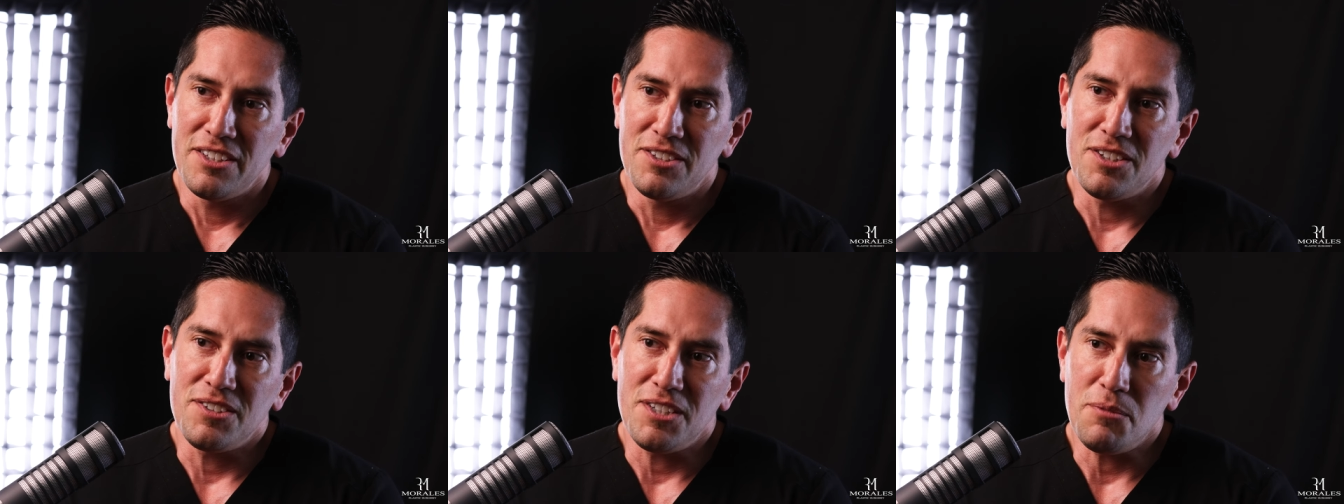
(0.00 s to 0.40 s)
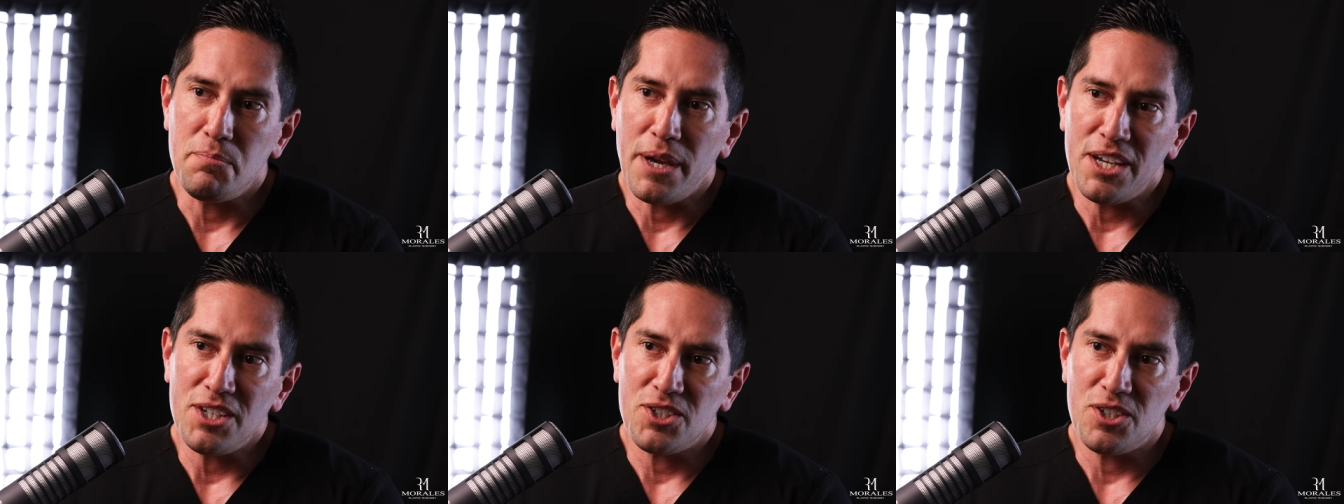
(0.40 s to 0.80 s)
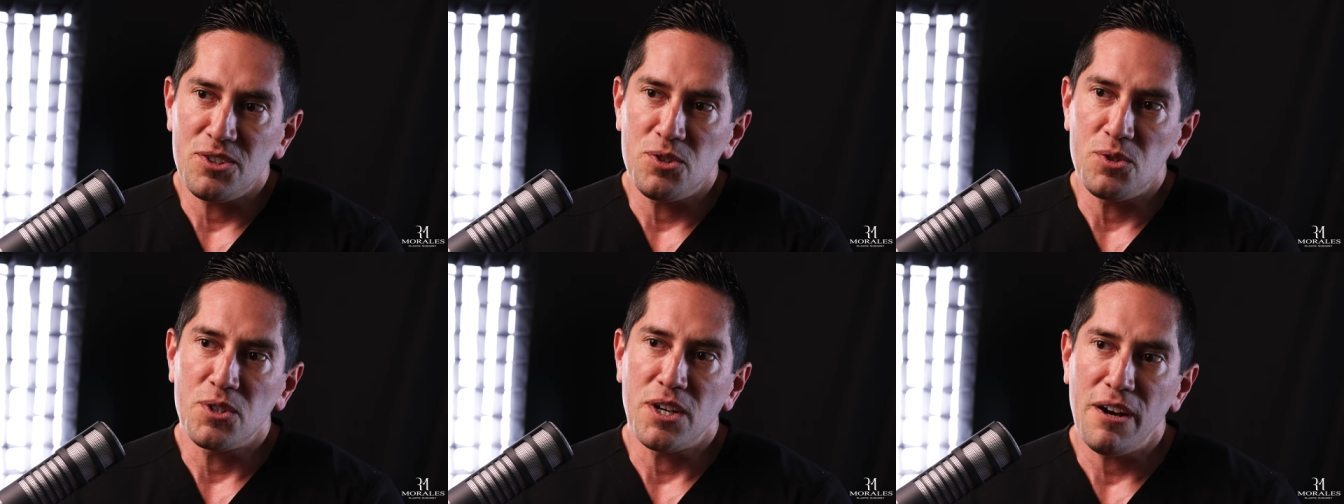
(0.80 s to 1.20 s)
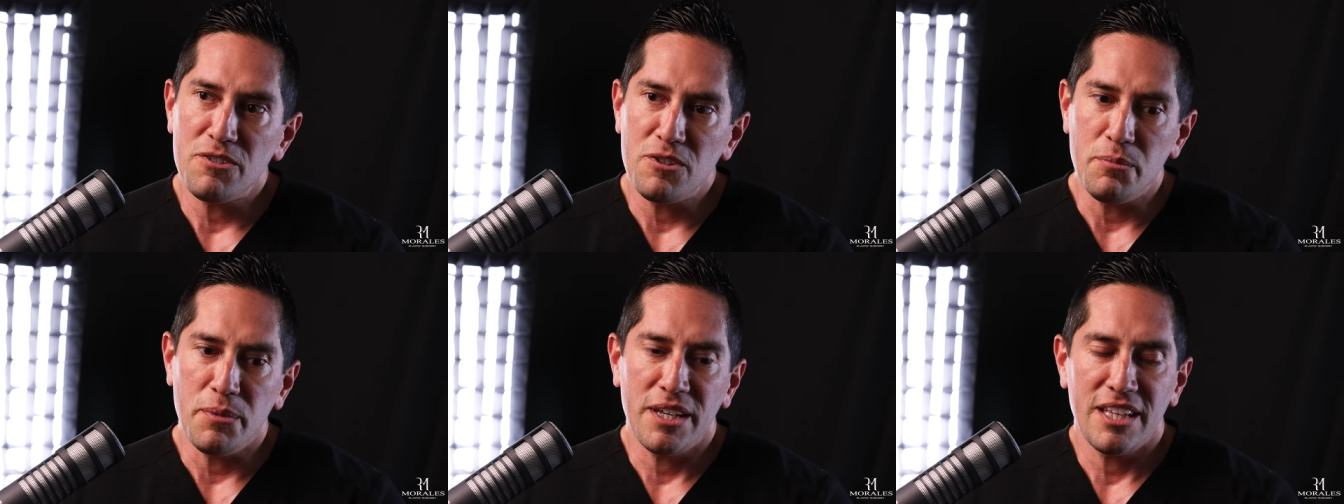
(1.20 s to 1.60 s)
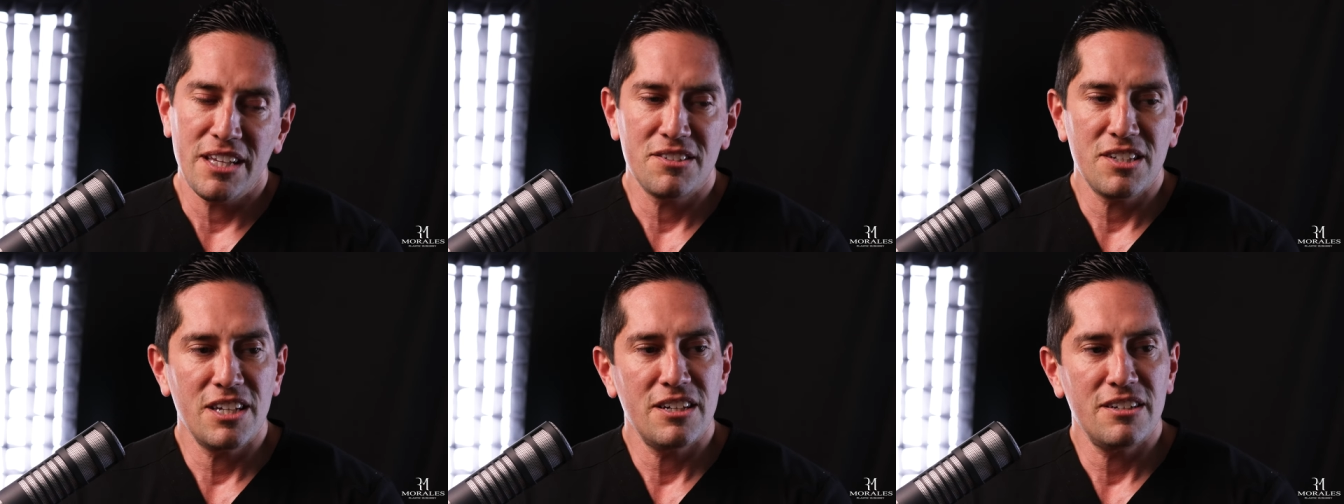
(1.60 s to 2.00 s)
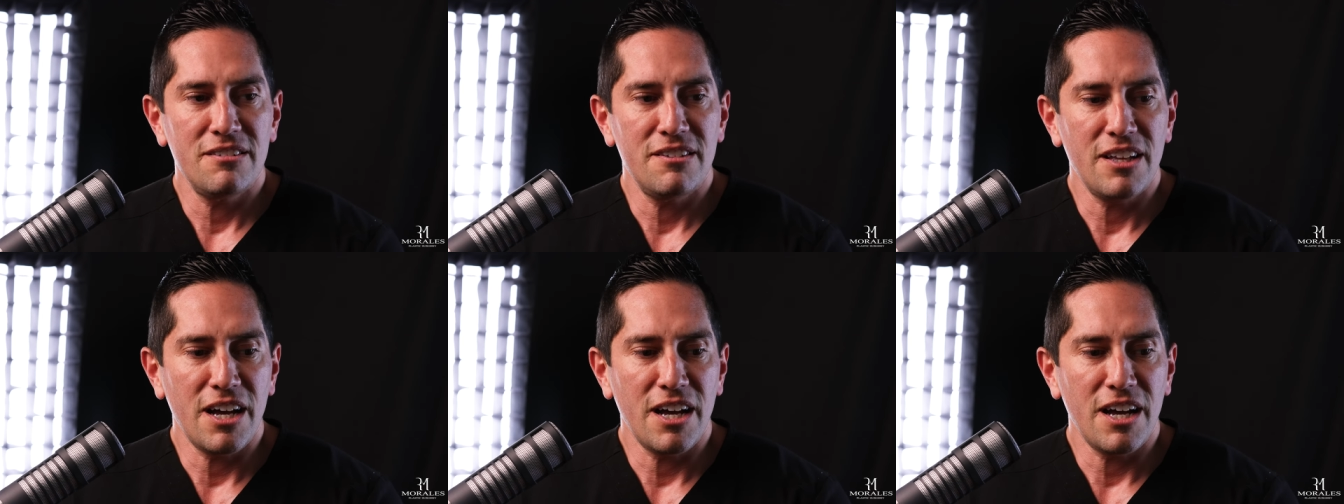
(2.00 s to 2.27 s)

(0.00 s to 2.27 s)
to see patients who come to me and they say,